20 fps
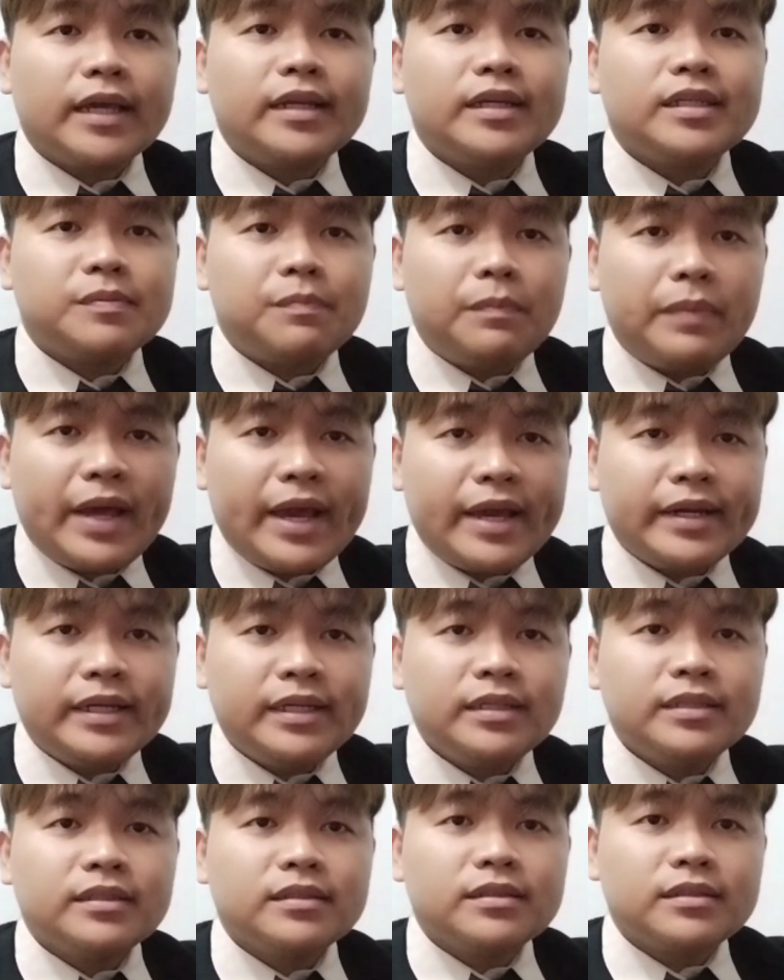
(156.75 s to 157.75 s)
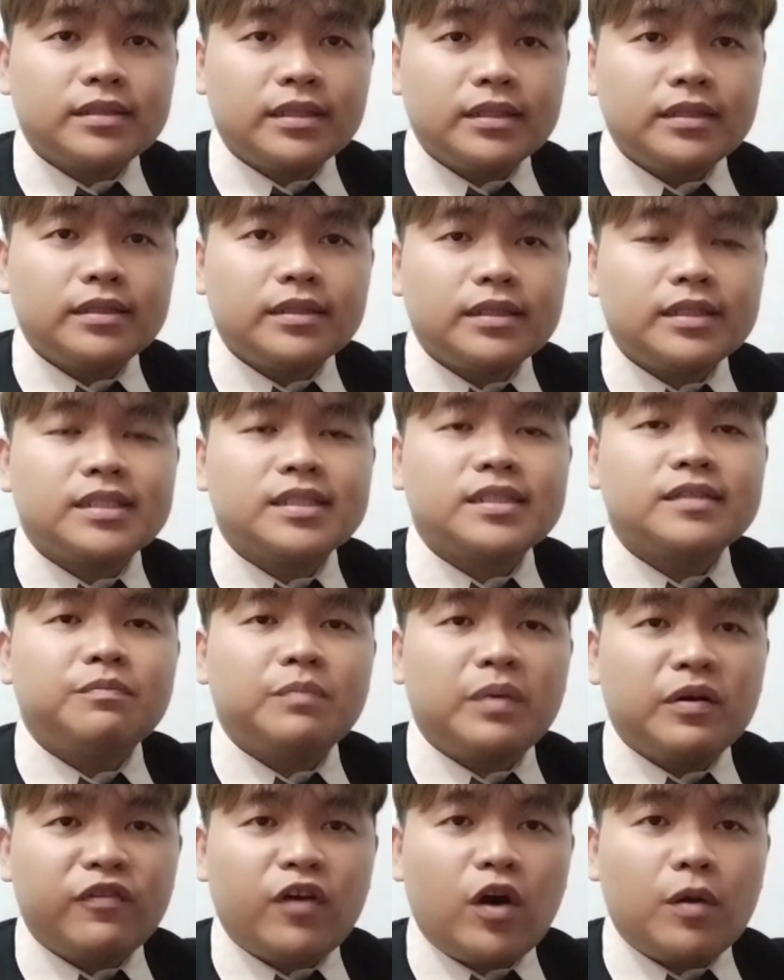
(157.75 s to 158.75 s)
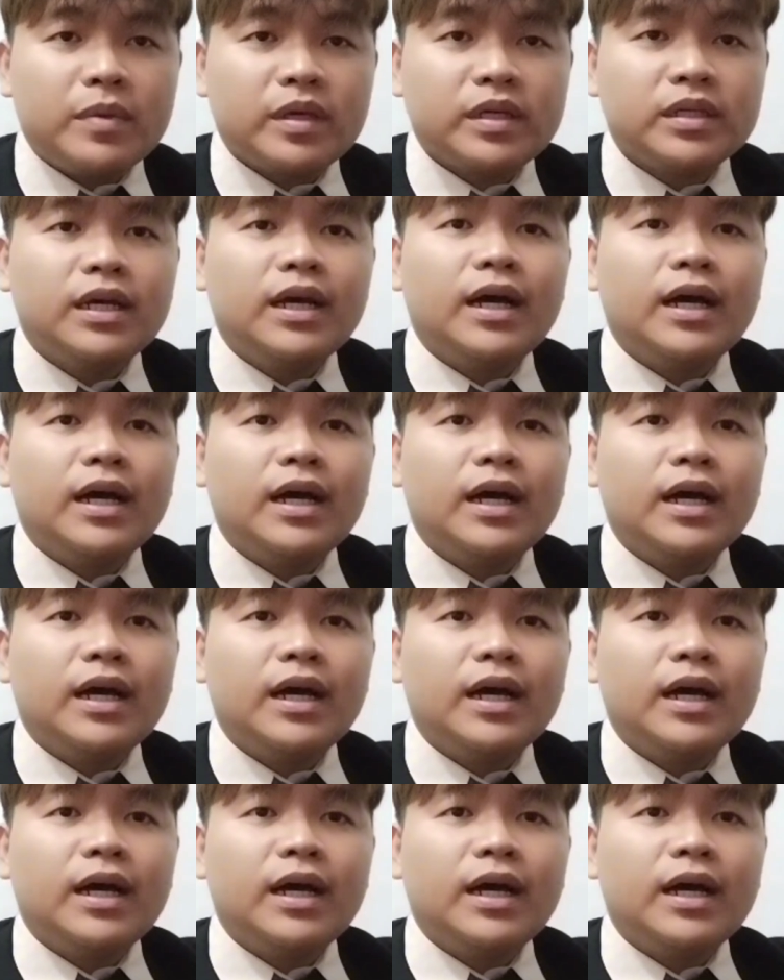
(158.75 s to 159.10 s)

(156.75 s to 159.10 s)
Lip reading: is planning, third is performing,